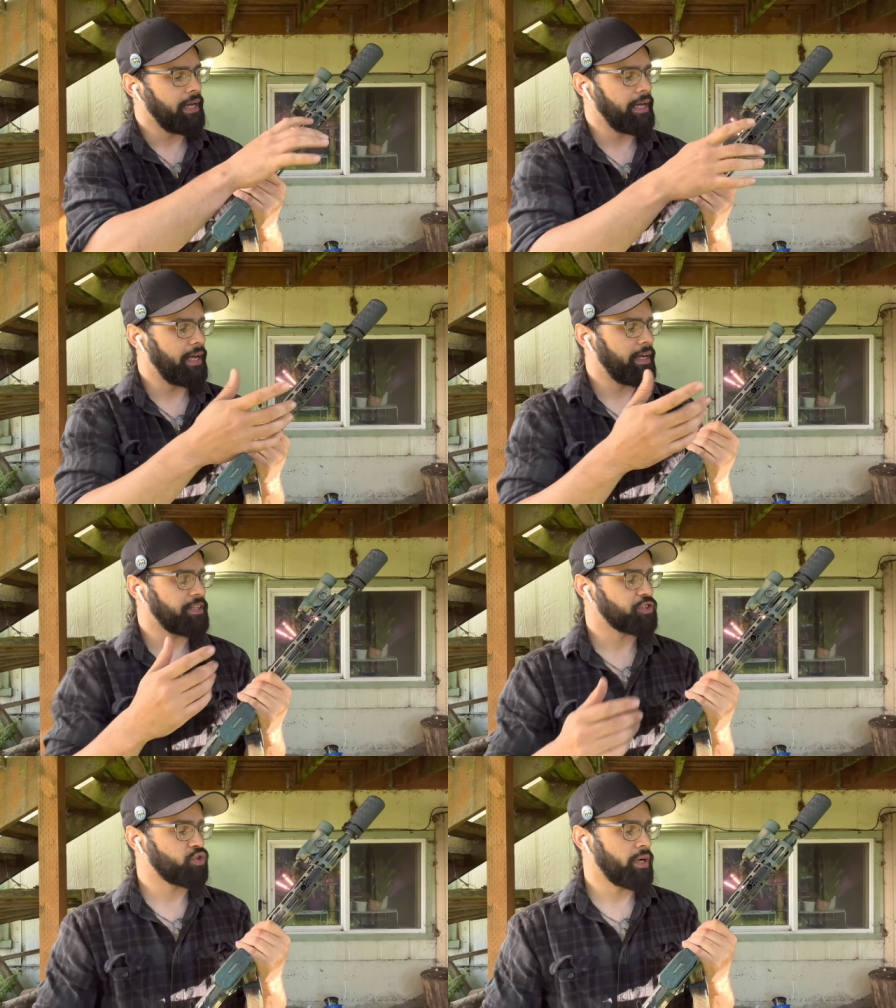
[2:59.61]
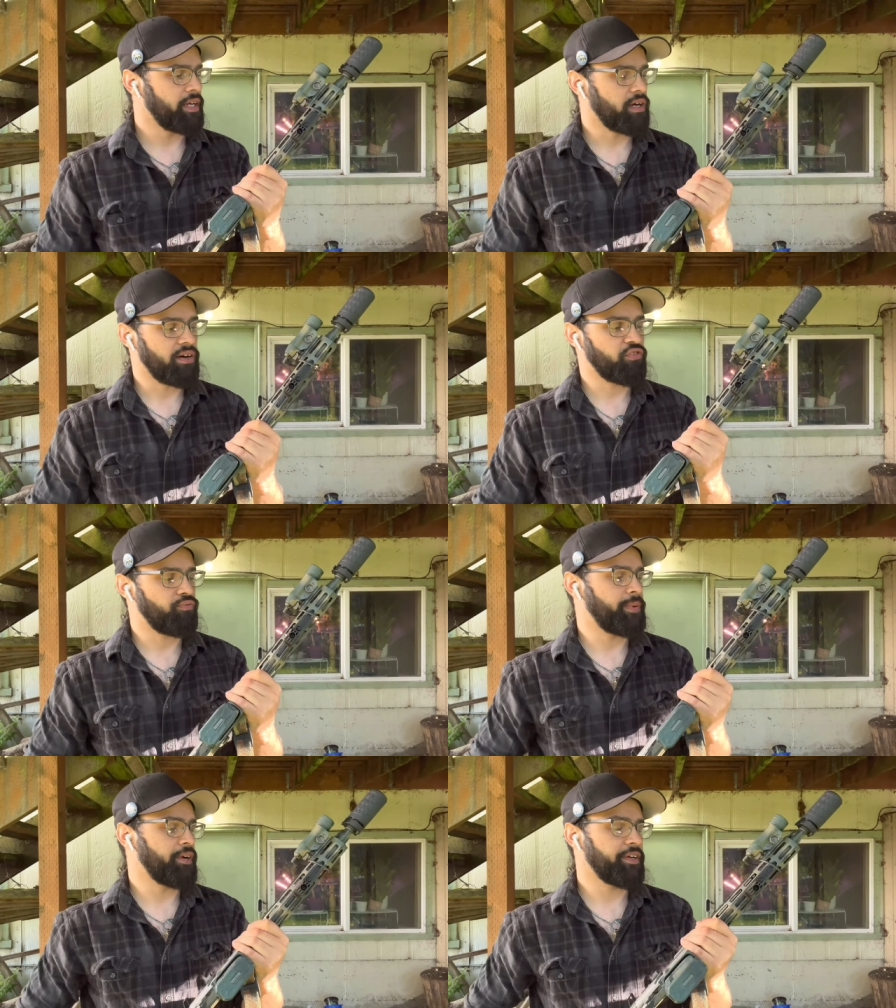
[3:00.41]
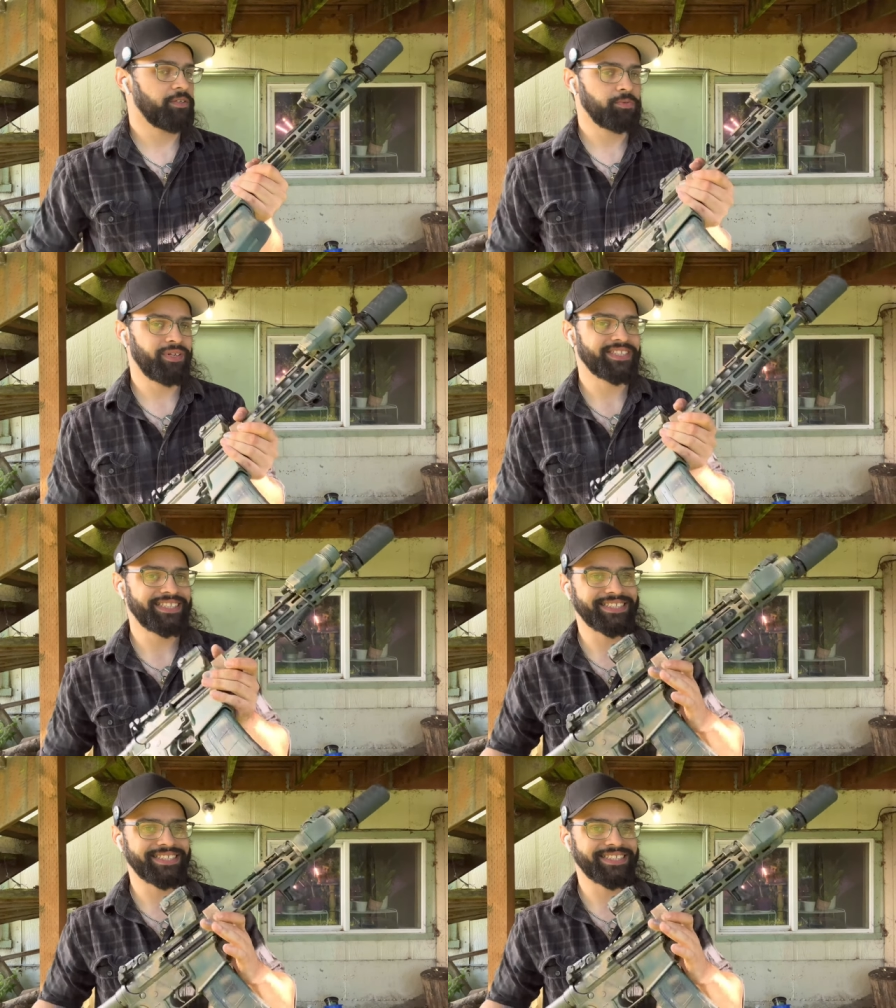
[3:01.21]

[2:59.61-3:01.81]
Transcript: And it's great off of barriers, plus the